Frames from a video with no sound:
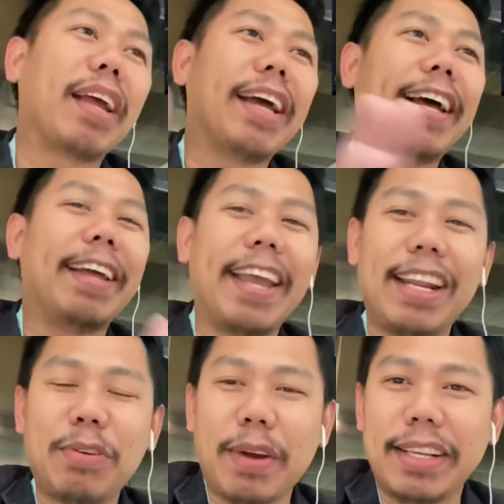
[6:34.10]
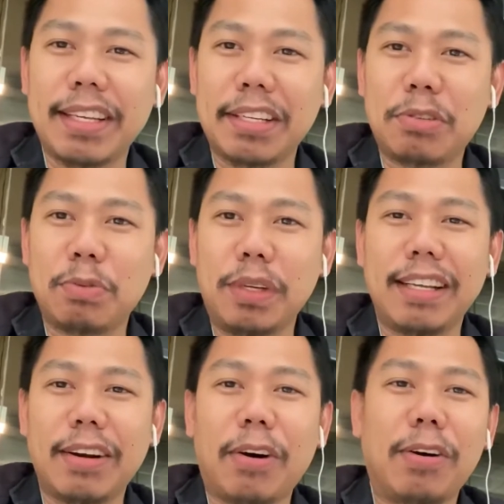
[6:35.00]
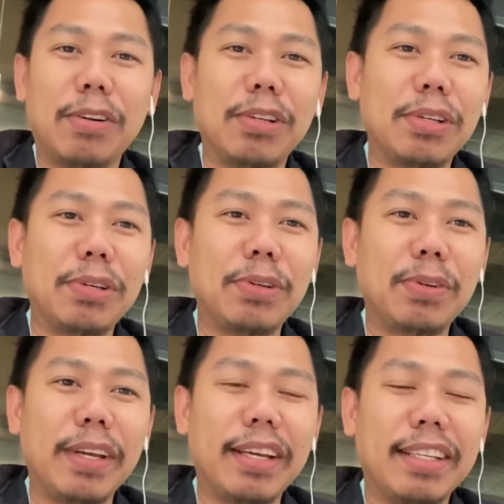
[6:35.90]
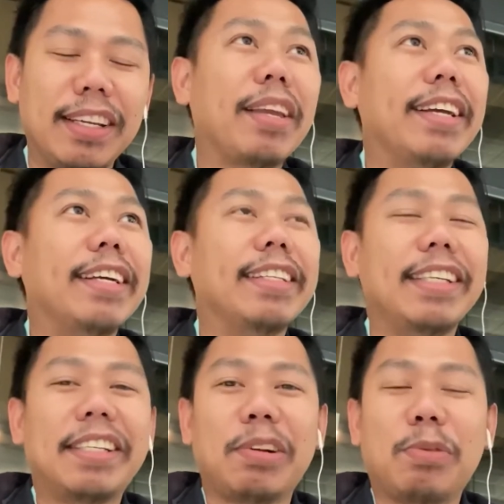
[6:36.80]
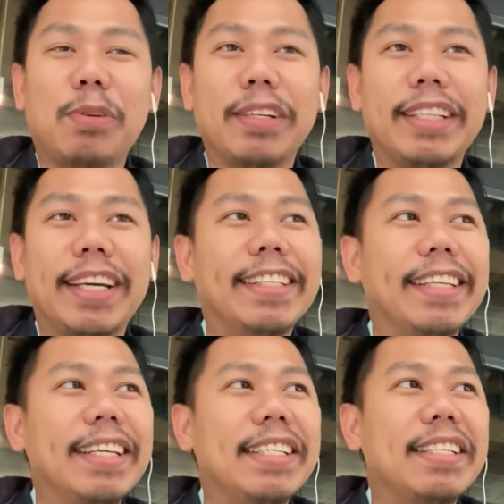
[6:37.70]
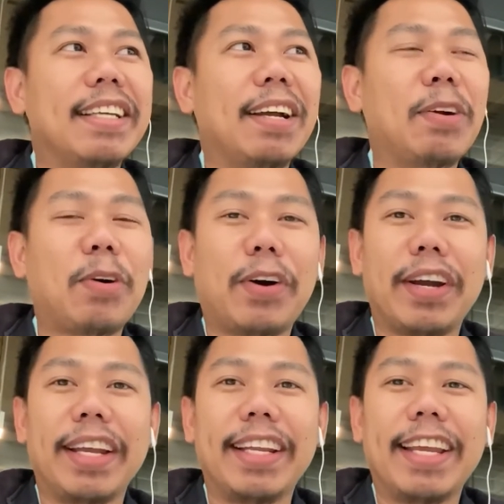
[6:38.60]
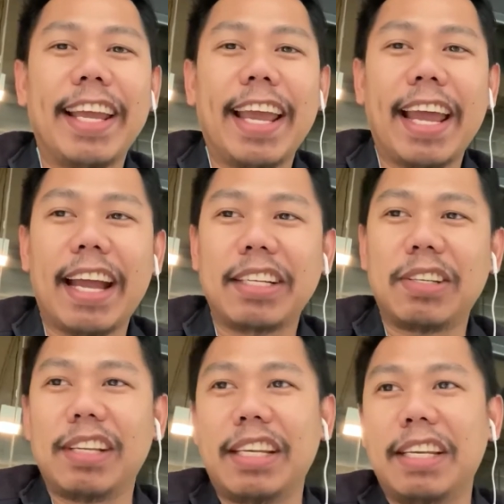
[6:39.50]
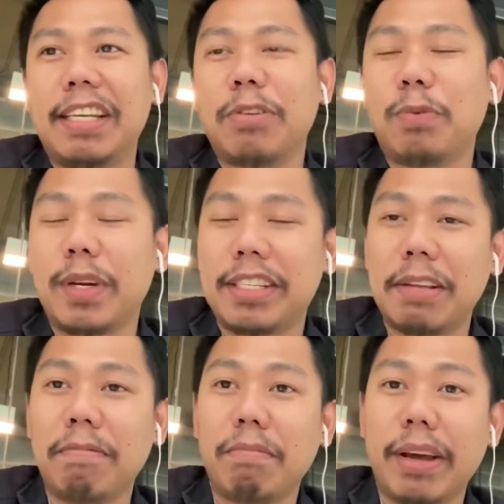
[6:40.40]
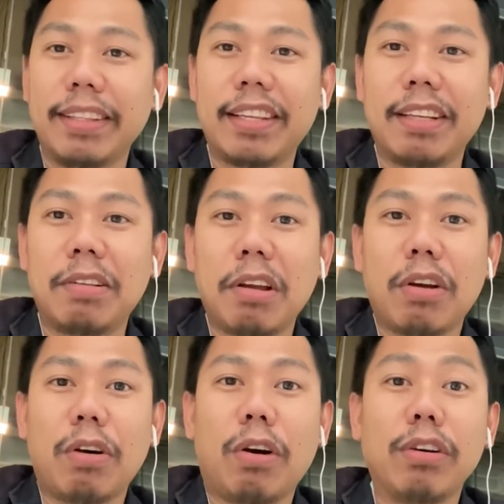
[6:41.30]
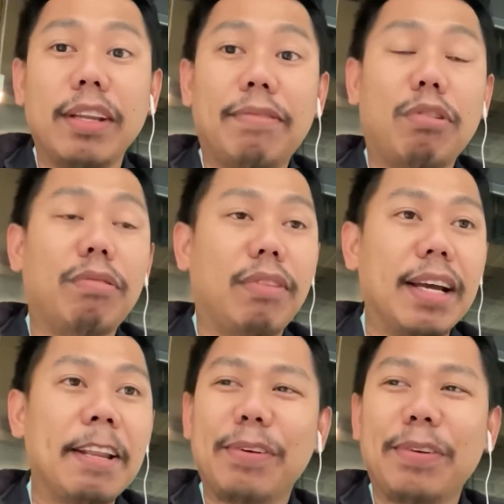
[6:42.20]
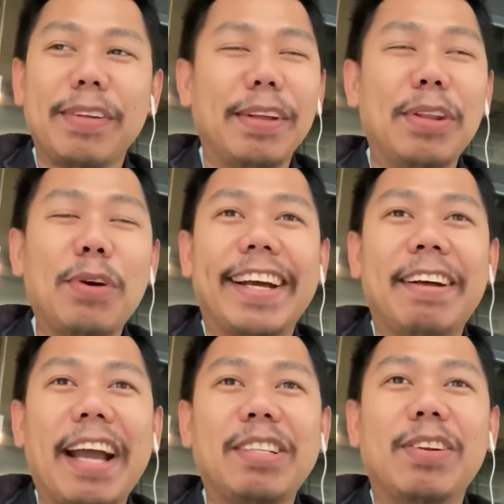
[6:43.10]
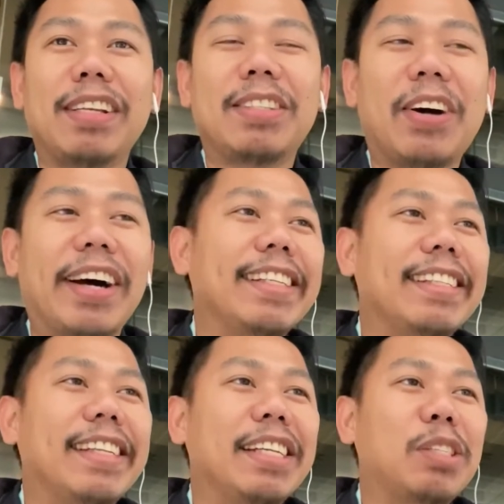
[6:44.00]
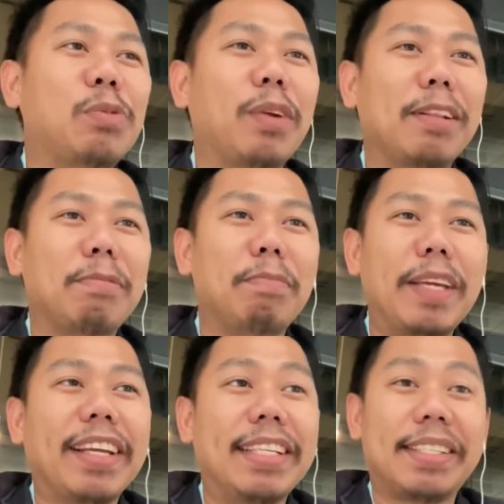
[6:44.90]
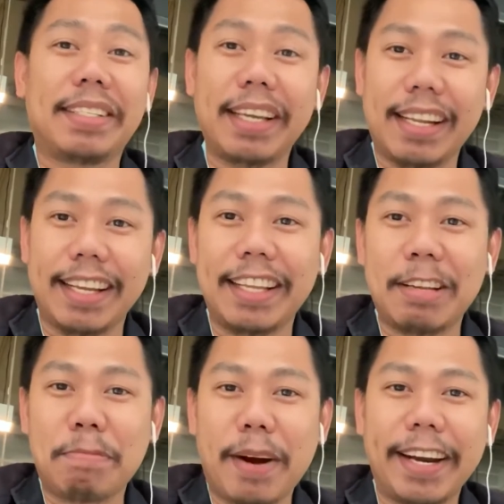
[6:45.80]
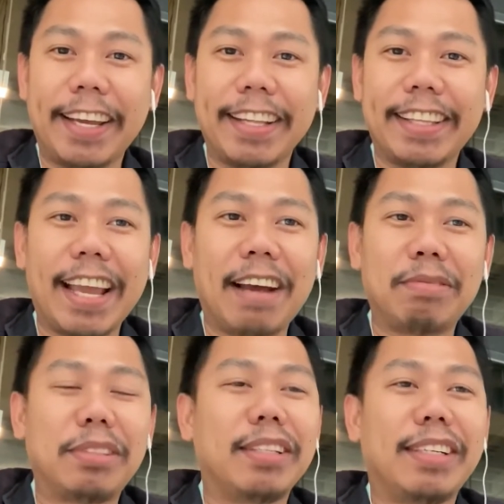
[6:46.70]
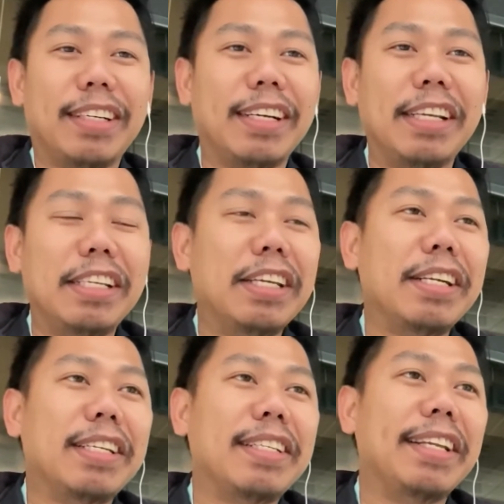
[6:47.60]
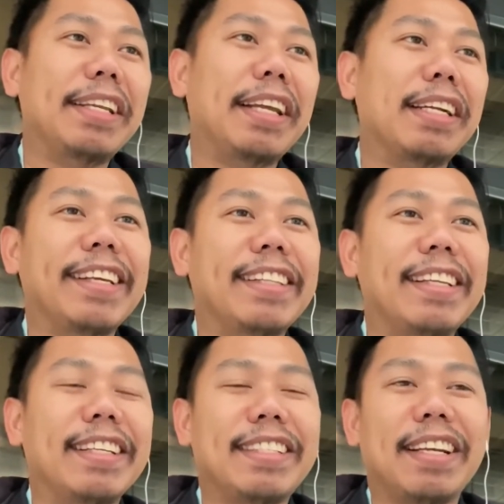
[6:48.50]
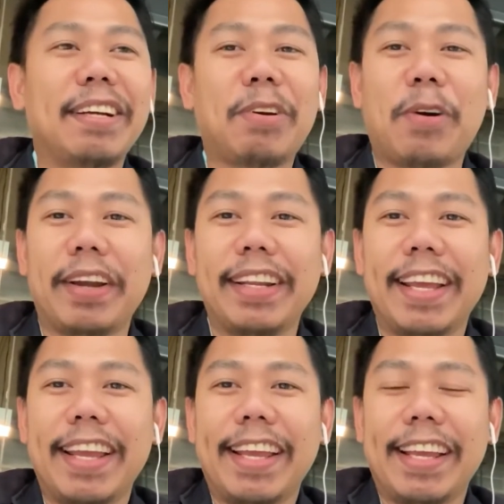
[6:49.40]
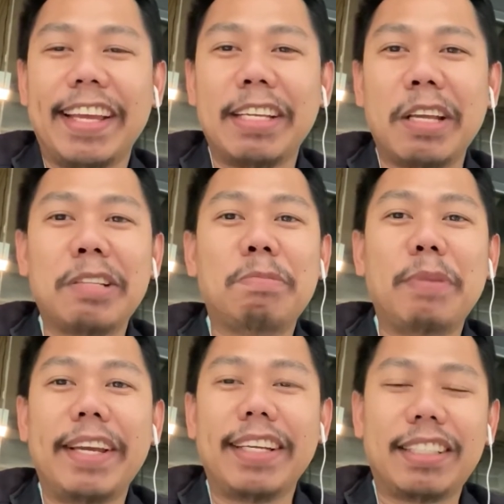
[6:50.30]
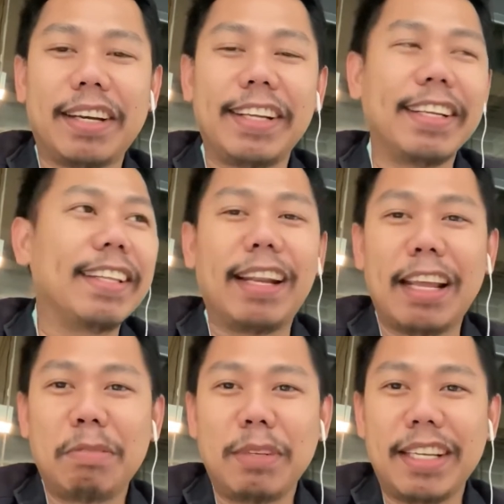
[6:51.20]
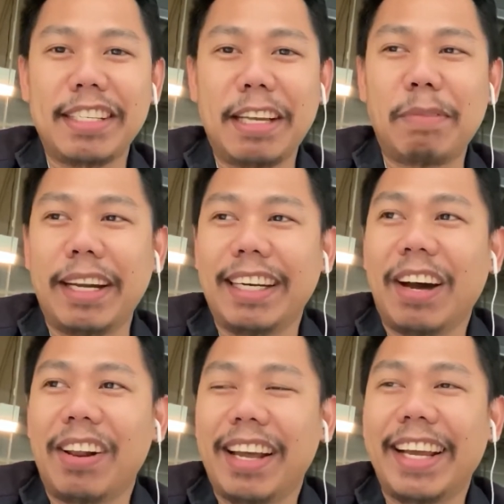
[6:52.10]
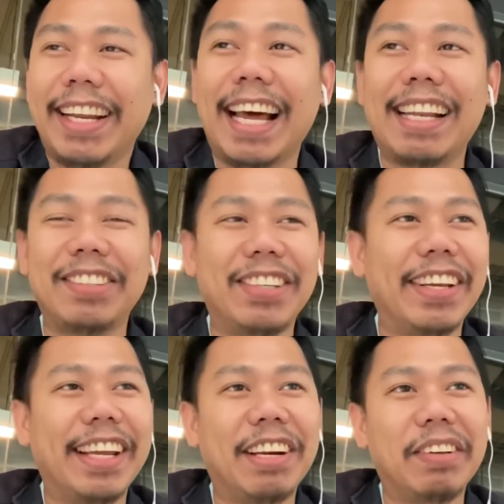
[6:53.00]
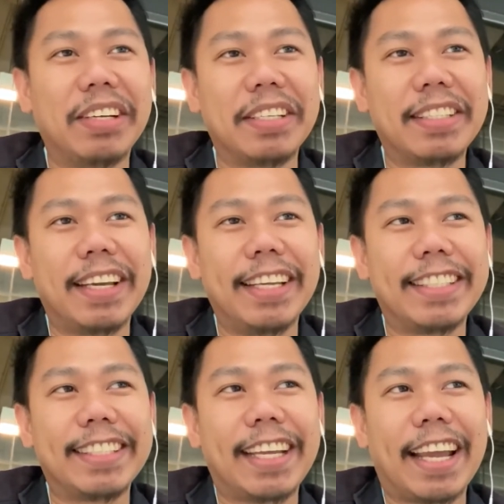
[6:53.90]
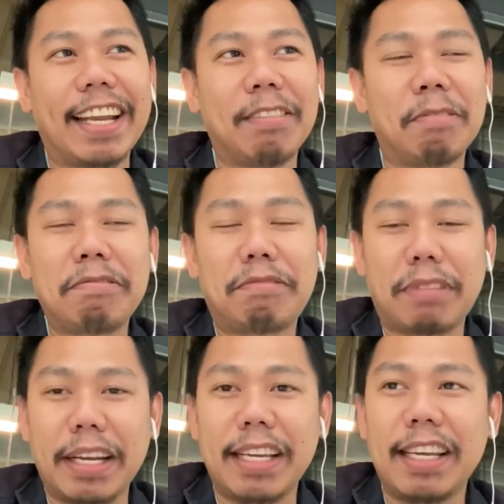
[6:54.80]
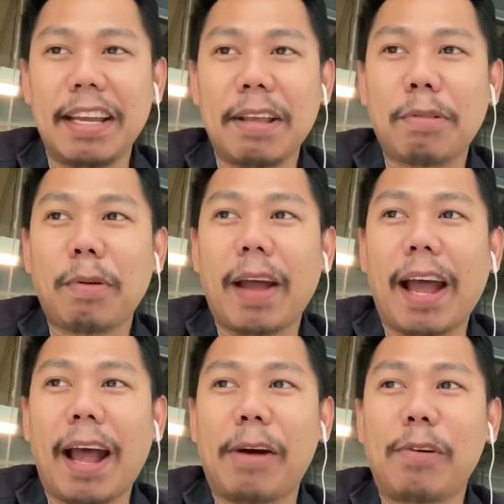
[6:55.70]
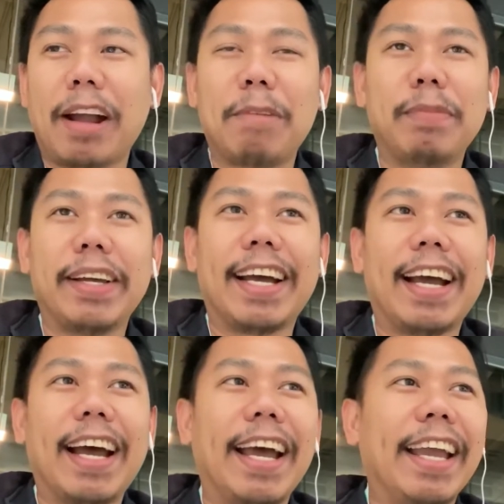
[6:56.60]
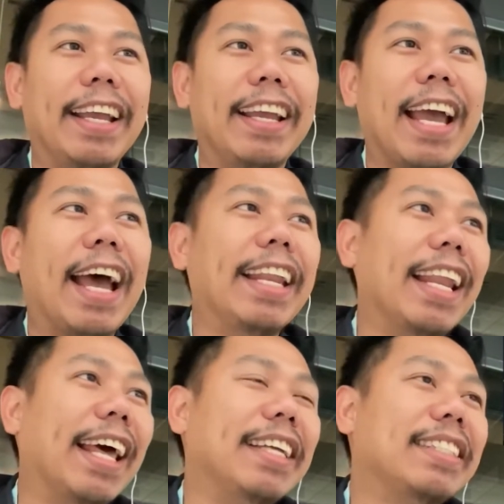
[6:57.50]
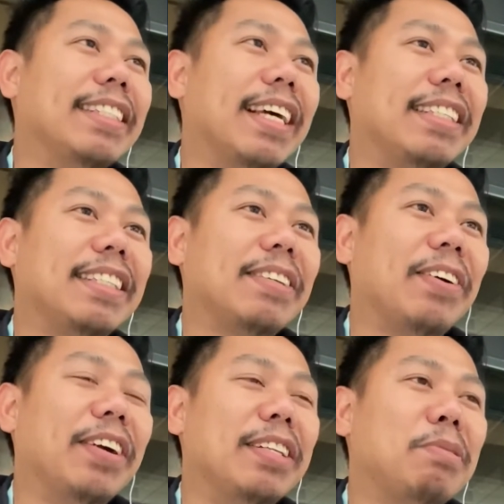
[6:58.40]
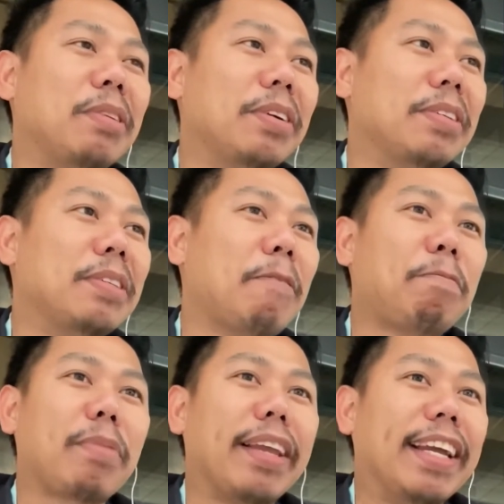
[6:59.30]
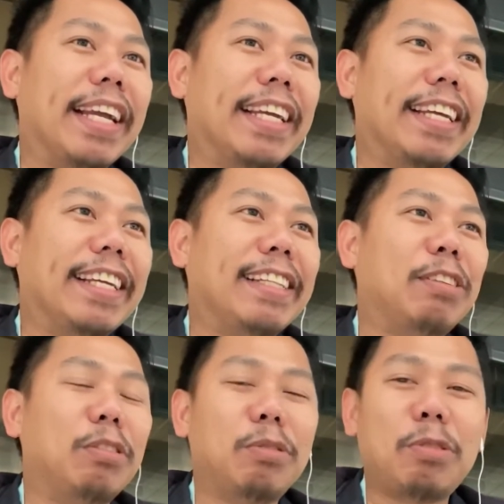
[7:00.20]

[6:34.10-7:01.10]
anyways, as we all knew in the digital world that this coin actually was invented only for fun. No one actually thought this will be still in the market after years and years. This coin is being traded. Let me just give an analogy here because it's kind of funny. How come that I analyze such coins? Because to be